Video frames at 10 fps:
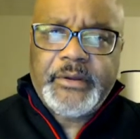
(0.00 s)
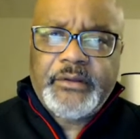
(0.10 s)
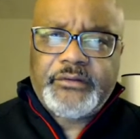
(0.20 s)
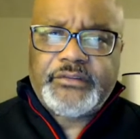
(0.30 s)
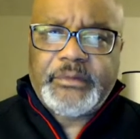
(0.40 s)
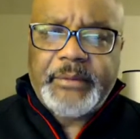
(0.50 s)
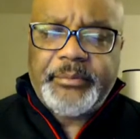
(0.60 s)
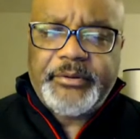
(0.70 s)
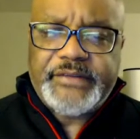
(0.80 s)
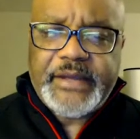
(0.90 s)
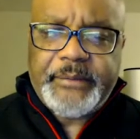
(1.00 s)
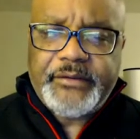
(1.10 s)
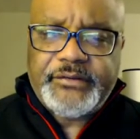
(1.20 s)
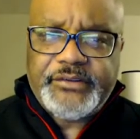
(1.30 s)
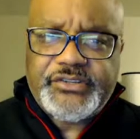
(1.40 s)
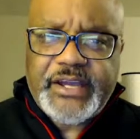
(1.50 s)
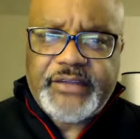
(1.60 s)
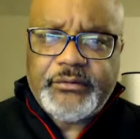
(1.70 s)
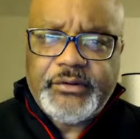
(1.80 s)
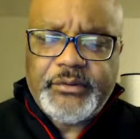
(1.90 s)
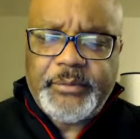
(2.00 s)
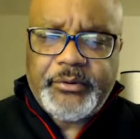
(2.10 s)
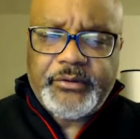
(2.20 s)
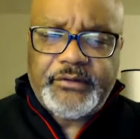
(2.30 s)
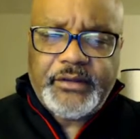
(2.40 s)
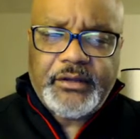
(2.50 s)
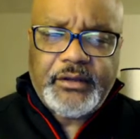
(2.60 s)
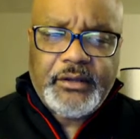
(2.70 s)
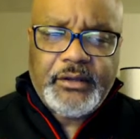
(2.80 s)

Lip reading: So somebody please type that into the chat so other people can see it.